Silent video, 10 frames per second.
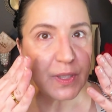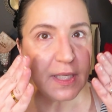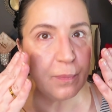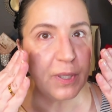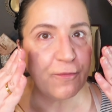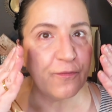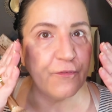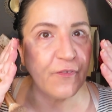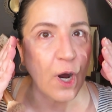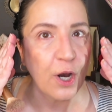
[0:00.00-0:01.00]
keep it
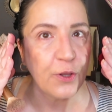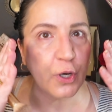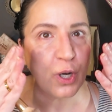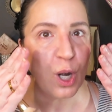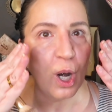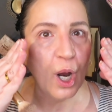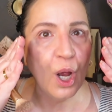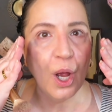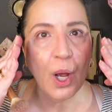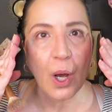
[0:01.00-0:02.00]
farther
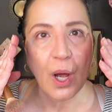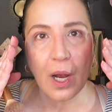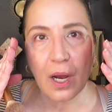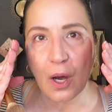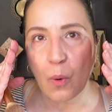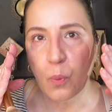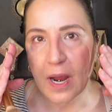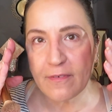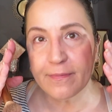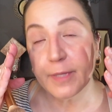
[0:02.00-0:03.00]

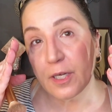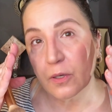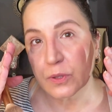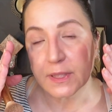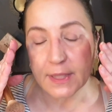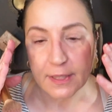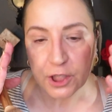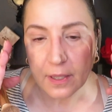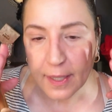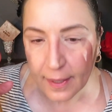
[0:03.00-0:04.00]
away from the nose
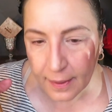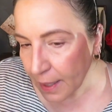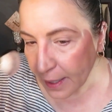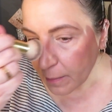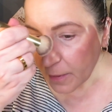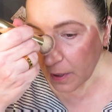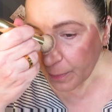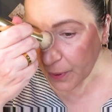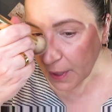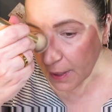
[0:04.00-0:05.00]
essentially. I am going
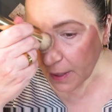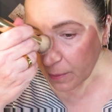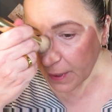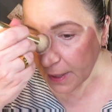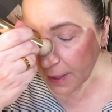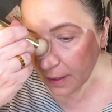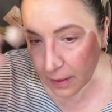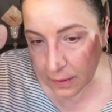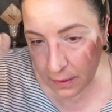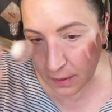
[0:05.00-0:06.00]
to put a little bit
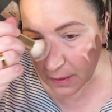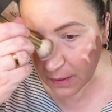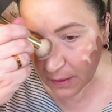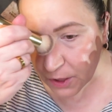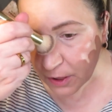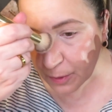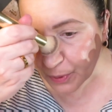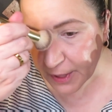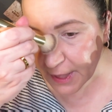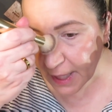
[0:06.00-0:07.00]
here just to
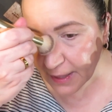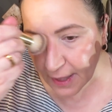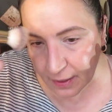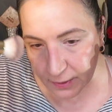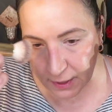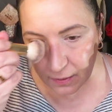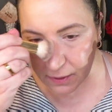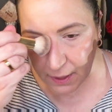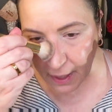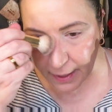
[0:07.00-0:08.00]
pretend that I was
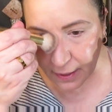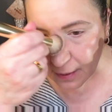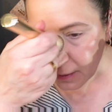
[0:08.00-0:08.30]
outside.